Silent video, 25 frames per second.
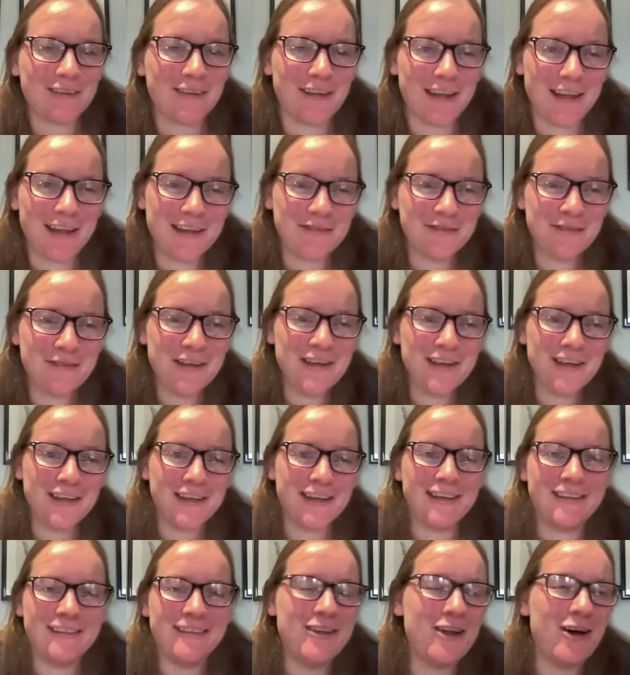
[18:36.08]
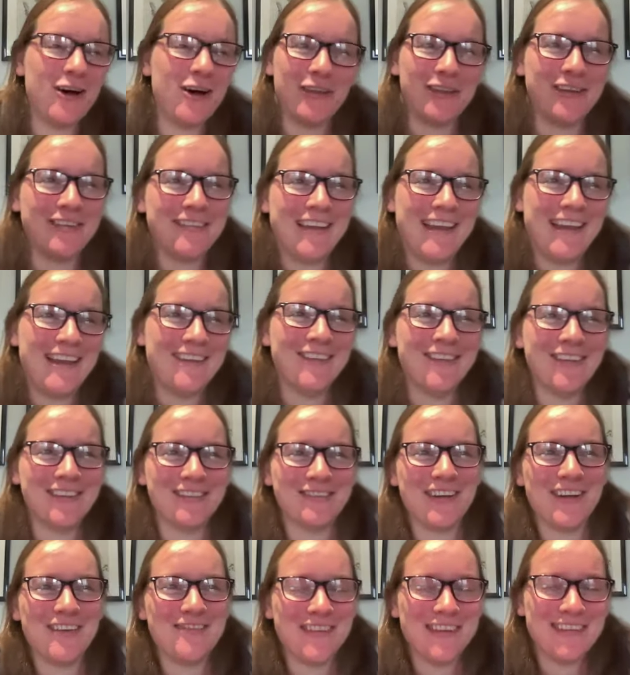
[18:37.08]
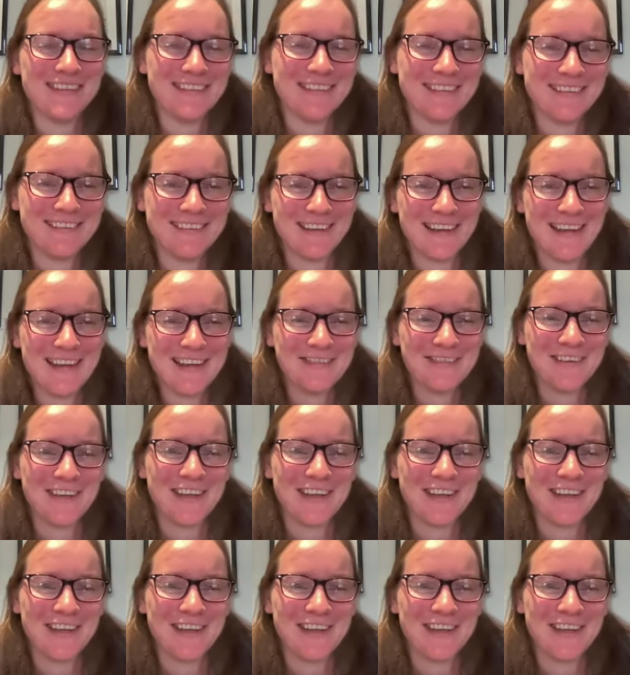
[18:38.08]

life is not the same as my business life.